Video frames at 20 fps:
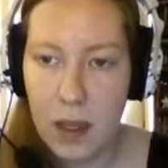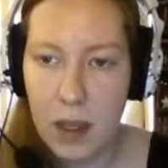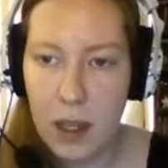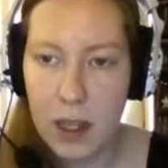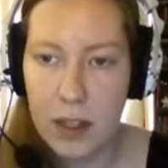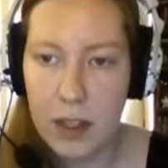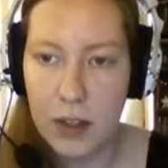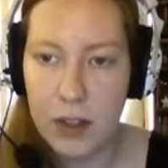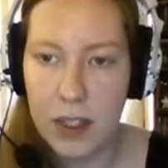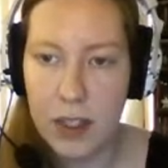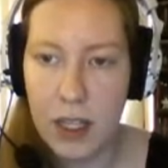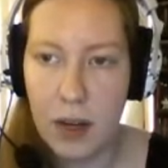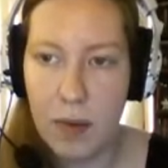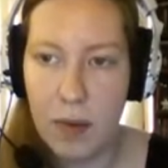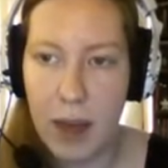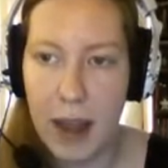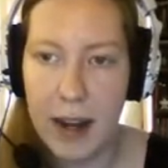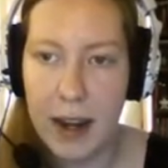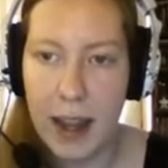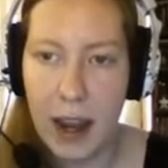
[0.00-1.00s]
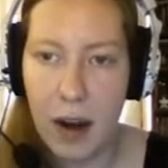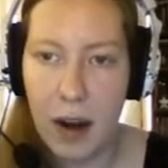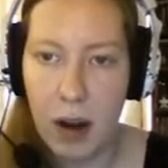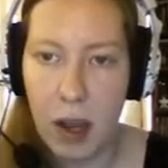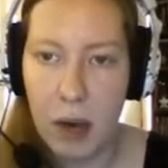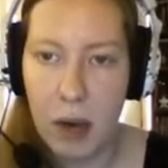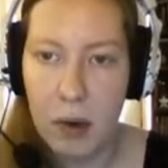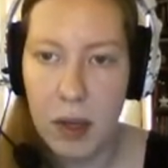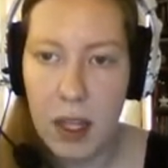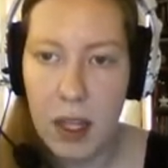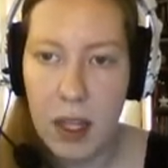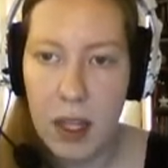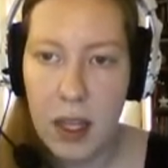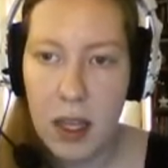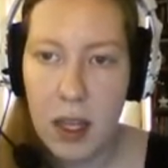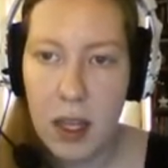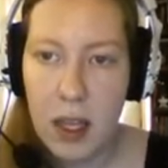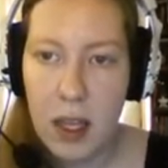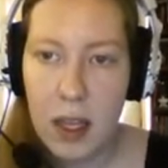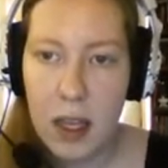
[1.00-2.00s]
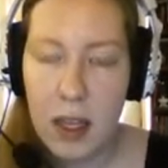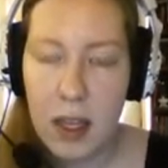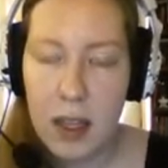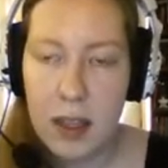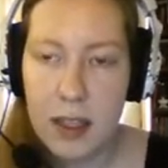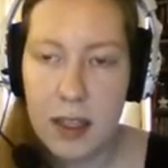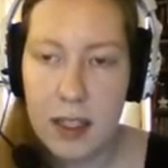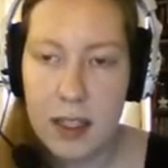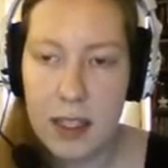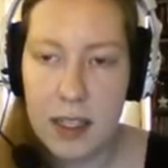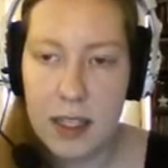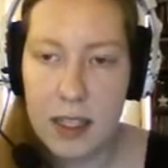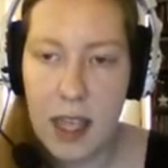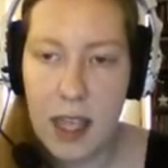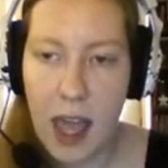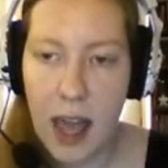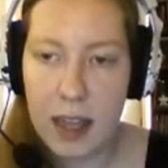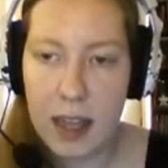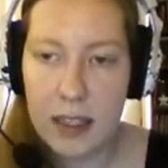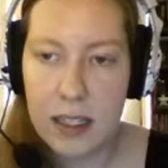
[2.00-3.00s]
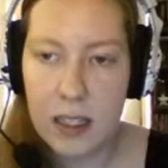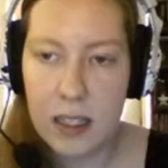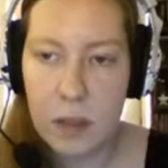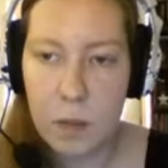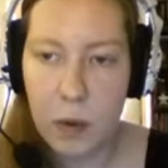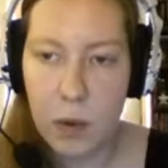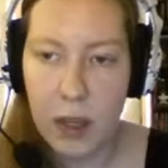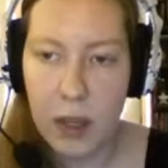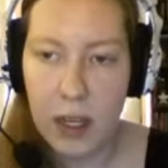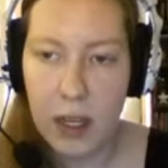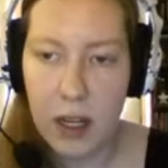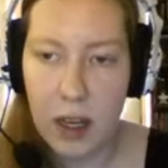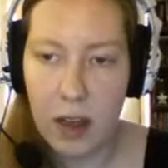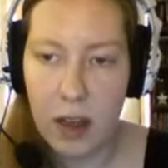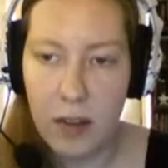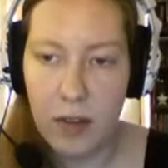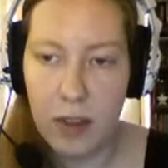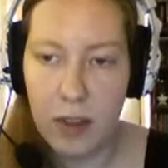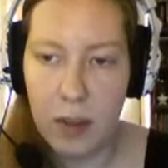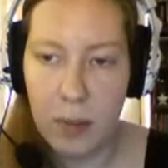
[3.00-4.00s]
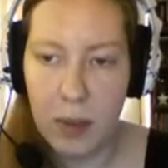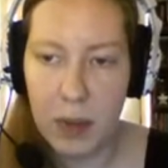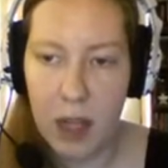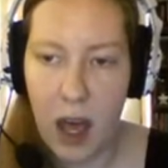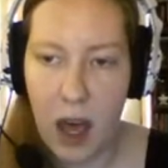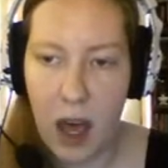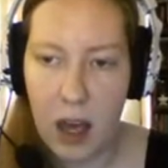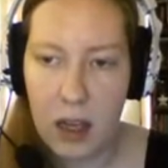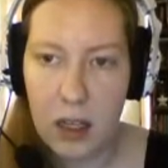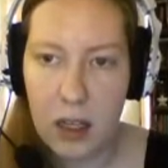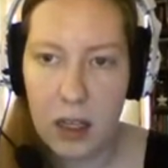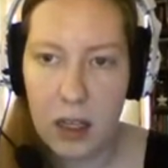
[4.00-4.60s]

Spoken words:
And you'll see a red arrow. This is the access point of the block.